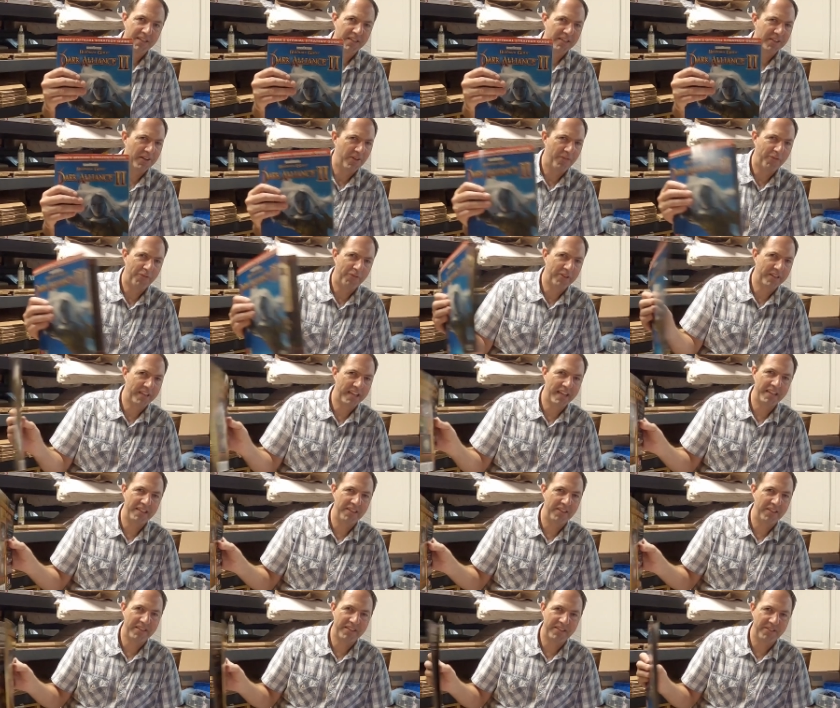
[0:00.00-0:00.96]
You know,
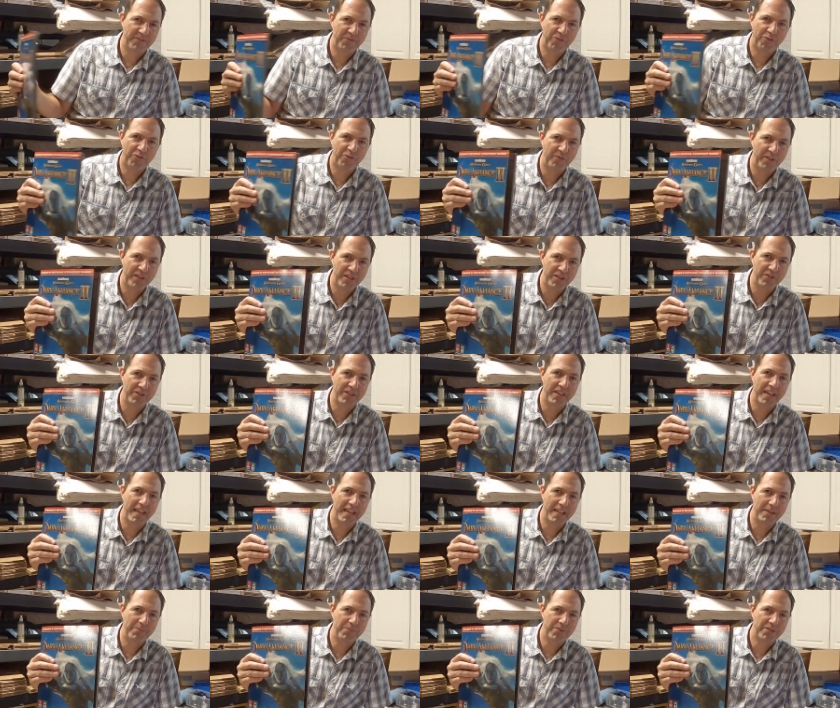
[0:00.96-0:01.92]
forget looking for video
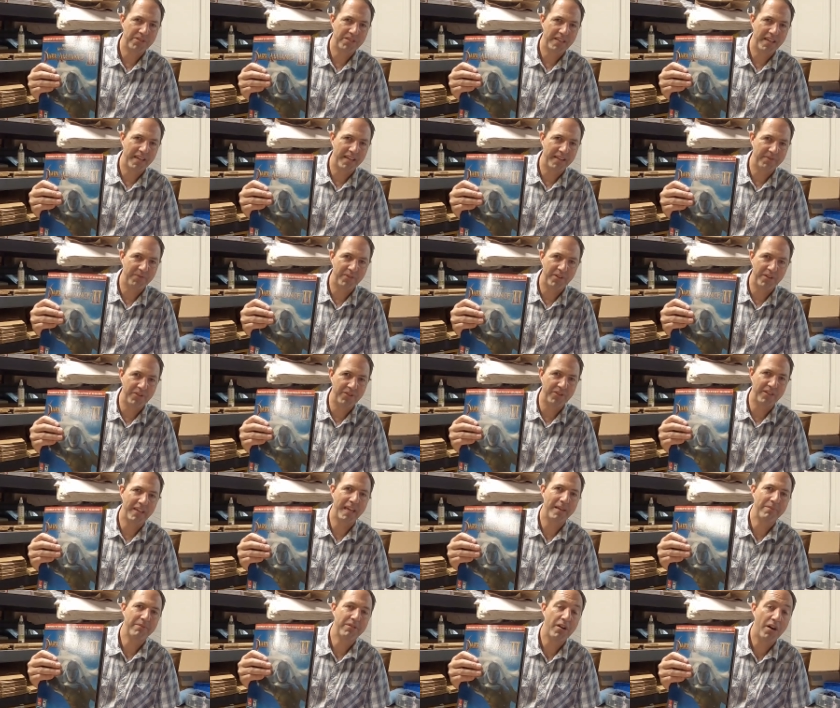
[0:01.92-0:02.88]
games and video
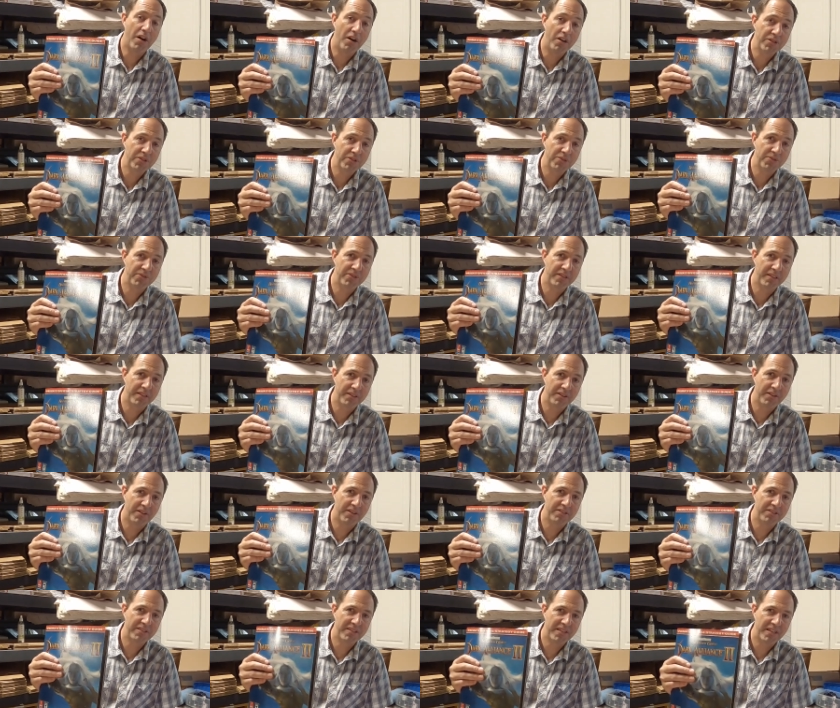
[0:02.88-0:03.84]
game consoles at
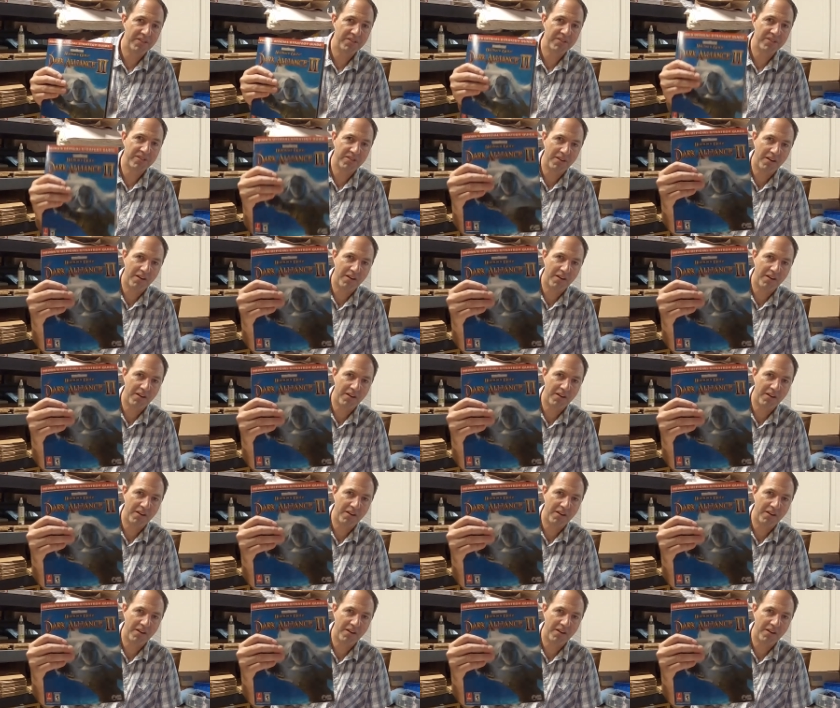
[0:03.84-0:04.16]
yard sales.